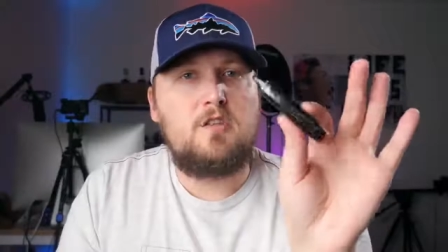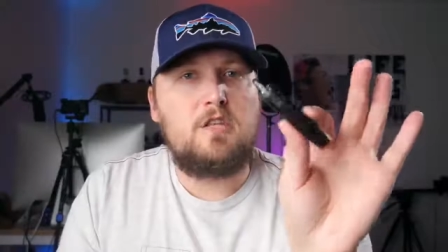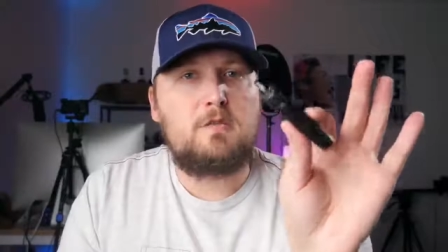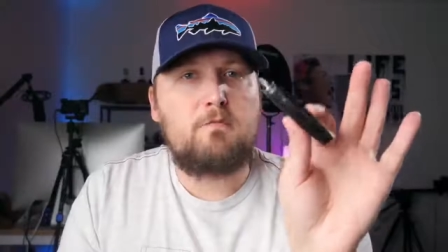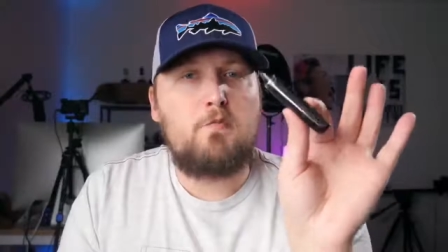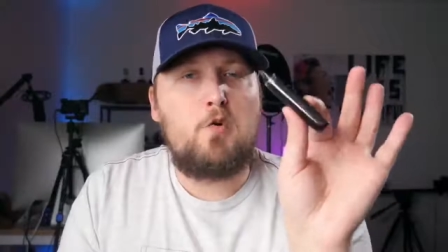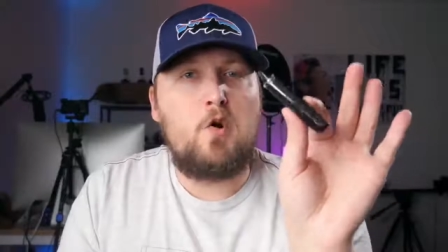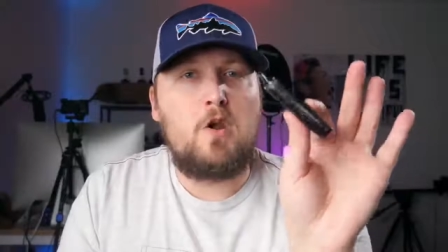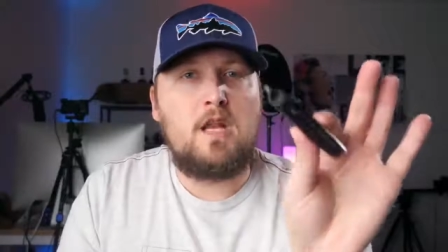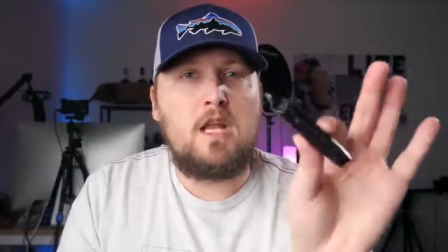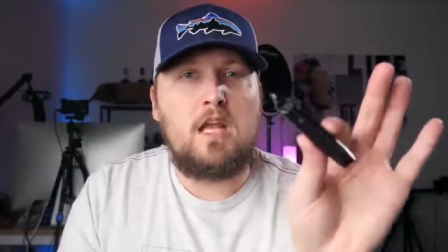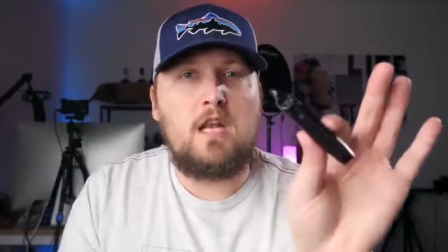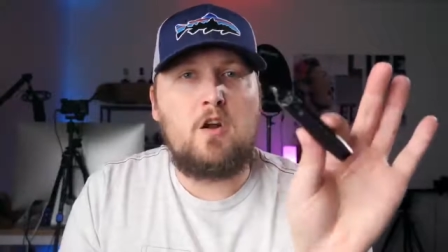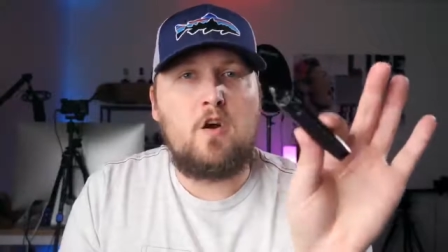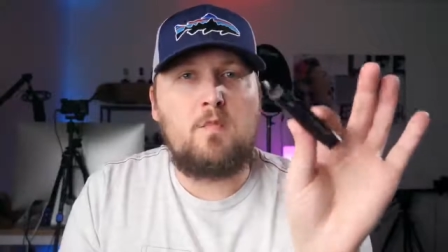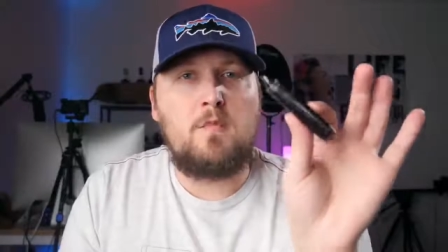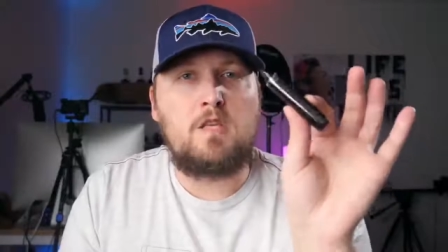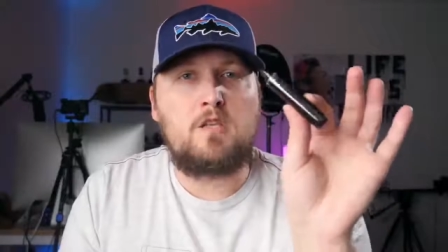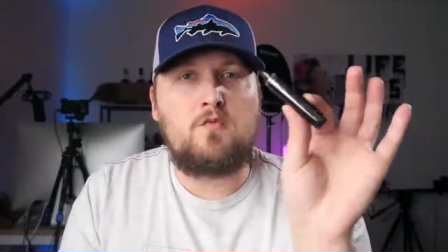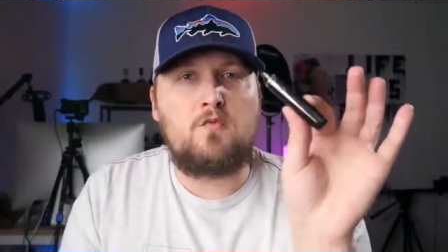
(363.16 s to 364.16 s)
this 0.8
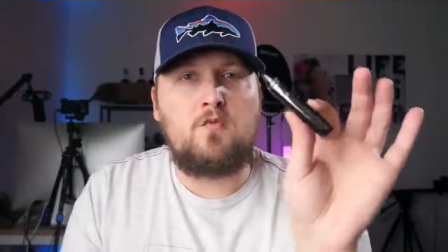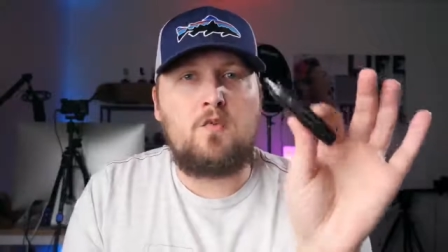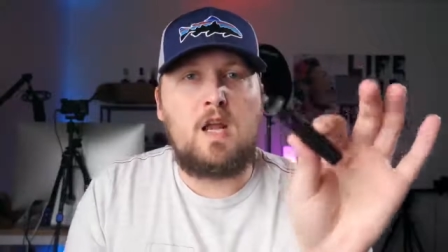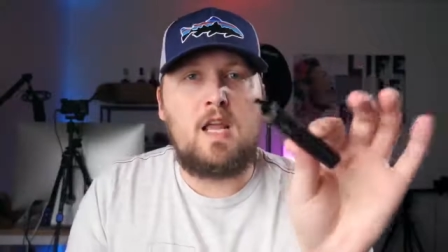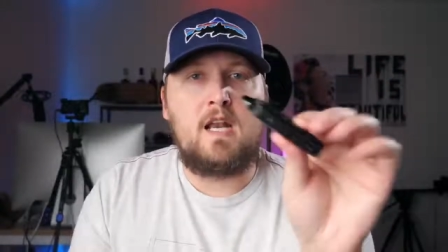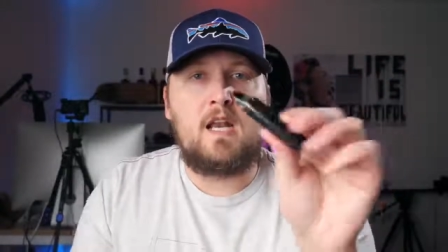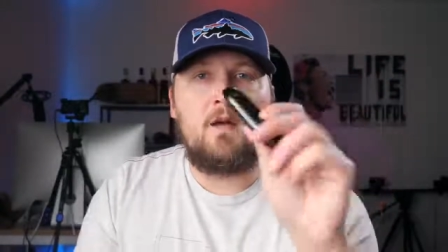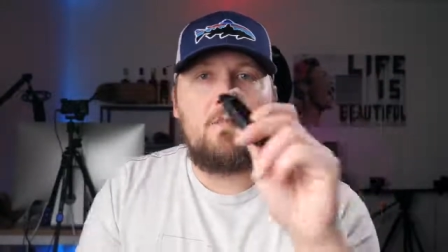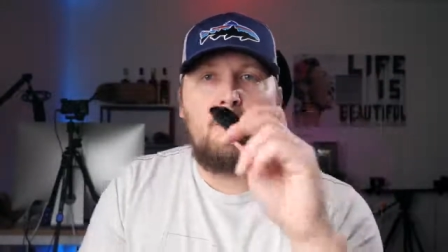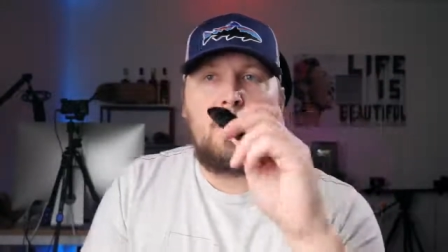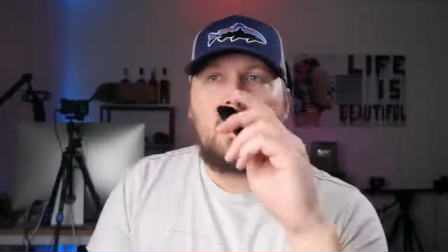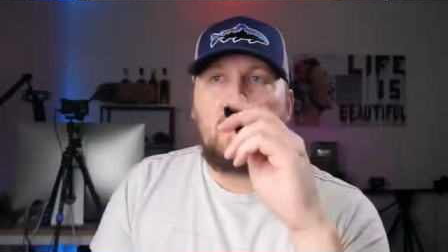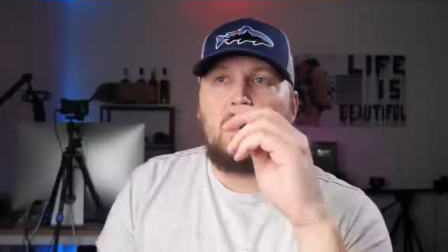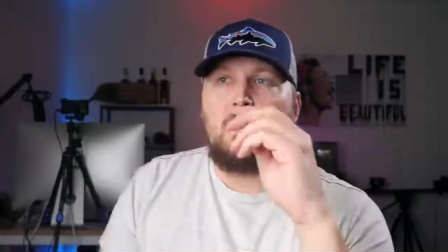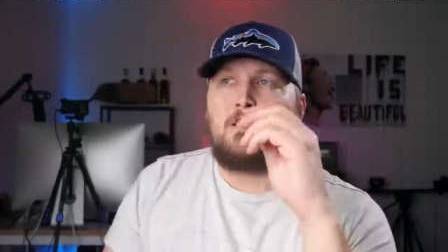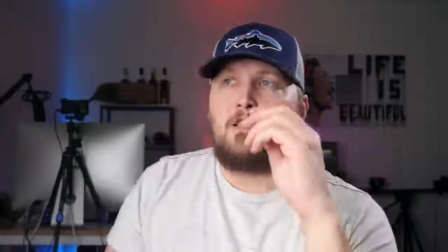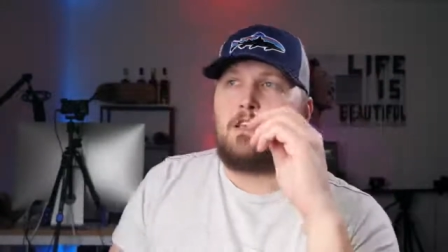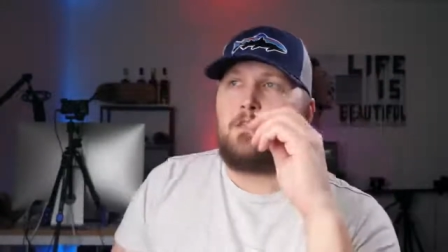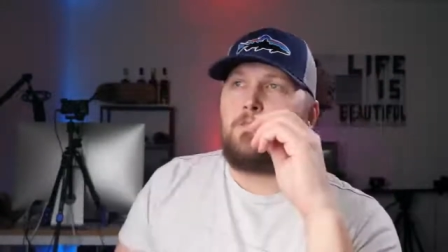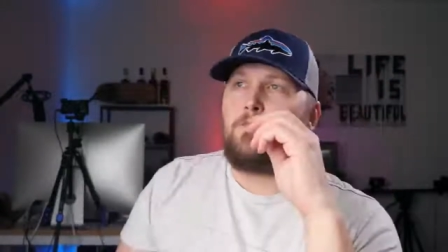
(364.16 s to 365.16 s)
ohm is right up my
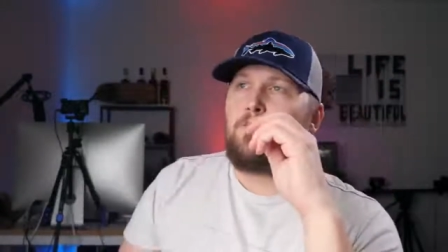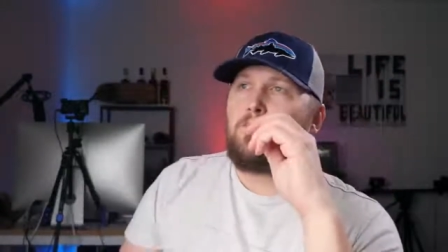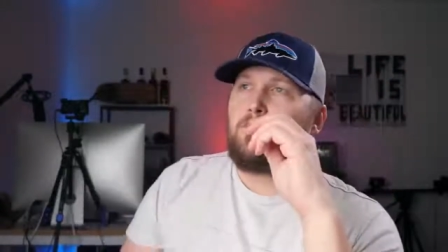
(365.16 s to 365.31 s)
alley.